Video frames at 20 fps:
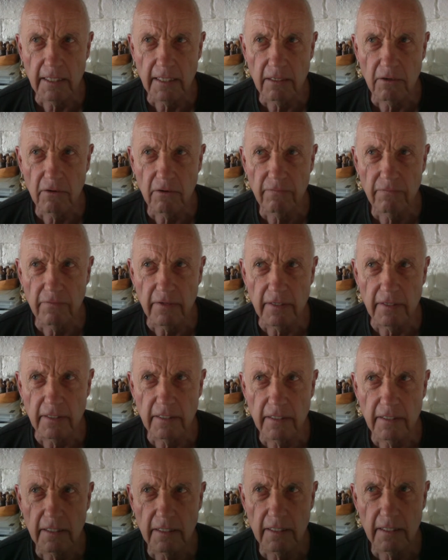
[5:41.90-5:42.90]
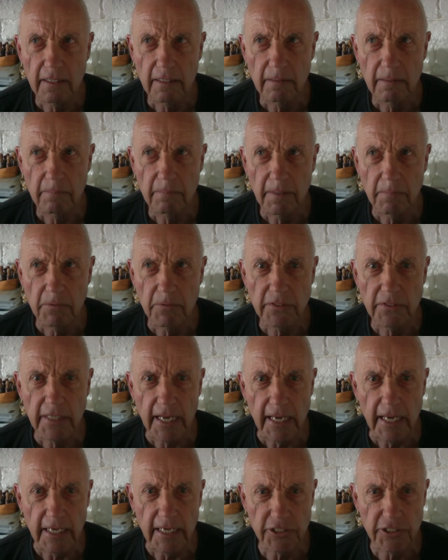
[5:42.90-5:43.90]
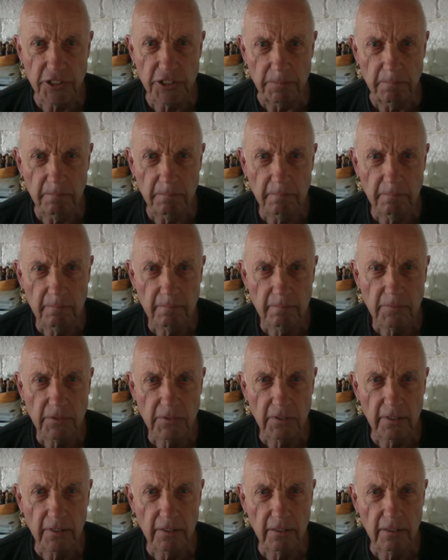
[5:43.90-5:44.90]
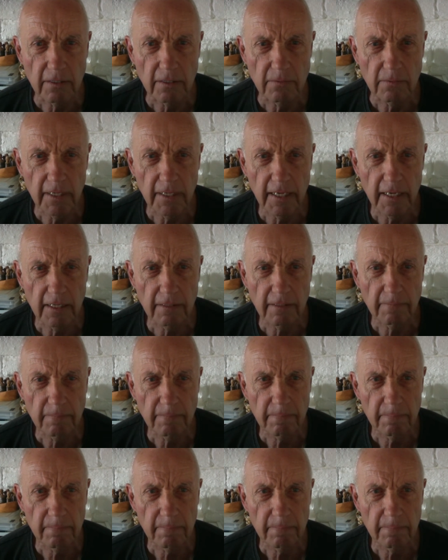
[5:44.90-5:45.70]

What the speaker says: Often people say Isham. So I thought, well,